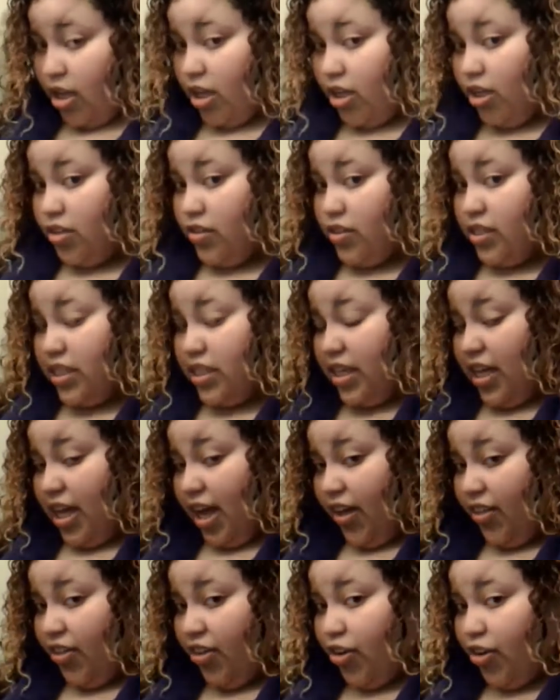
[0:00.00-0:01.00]
you see
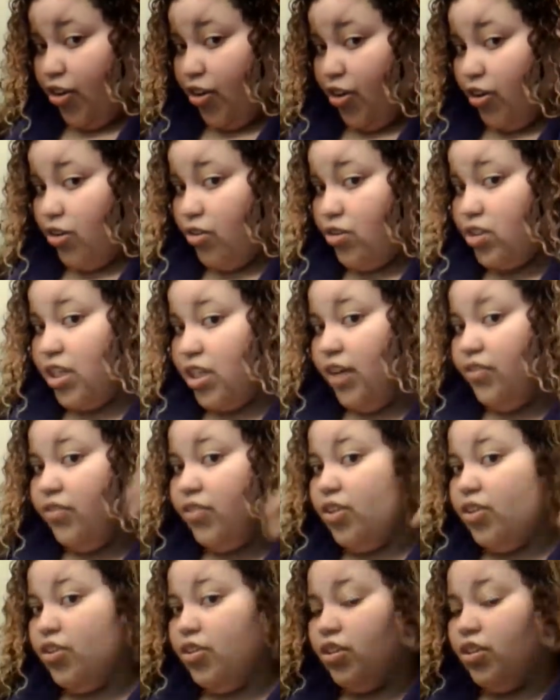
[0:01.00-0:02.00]
how the curls have
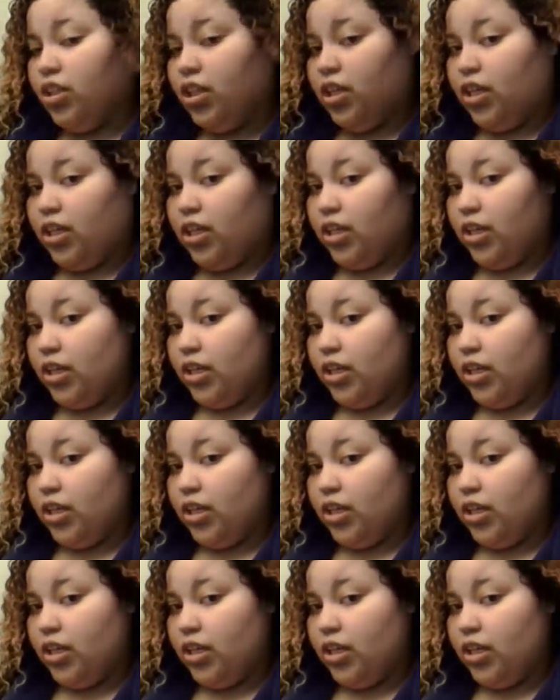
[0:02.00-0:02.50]
literally